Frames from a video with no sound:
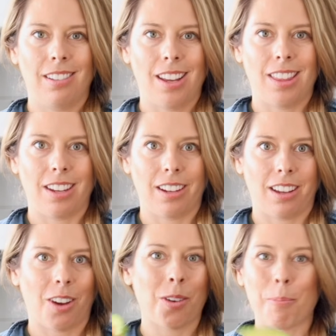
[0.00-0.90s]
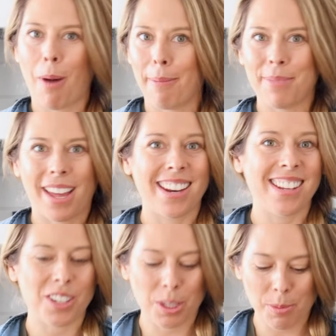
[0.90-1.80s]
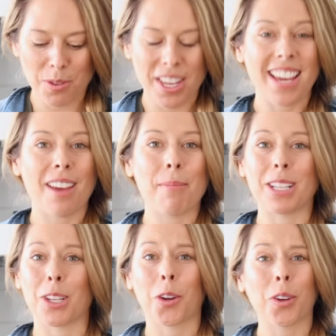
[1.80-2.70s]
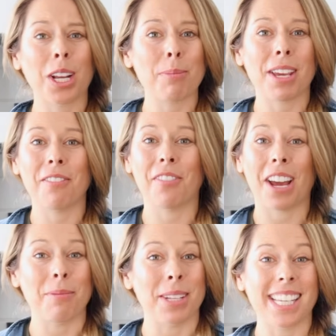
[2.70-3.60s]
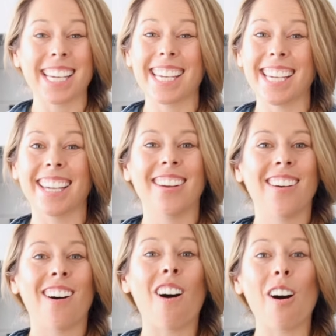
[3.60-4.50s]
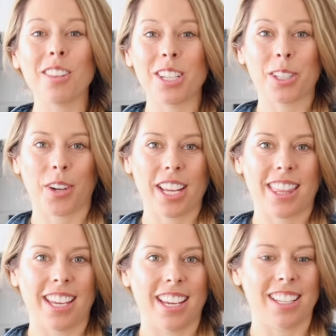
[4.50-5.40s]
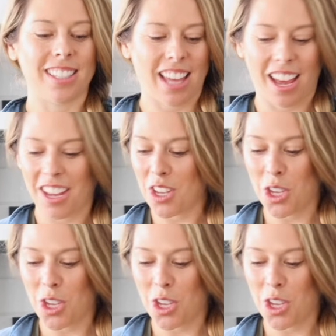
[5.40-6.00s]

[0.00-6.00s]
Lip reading: And there you go. Pop that in your smoothie. It makes it creamy, vitamin E, all these great things that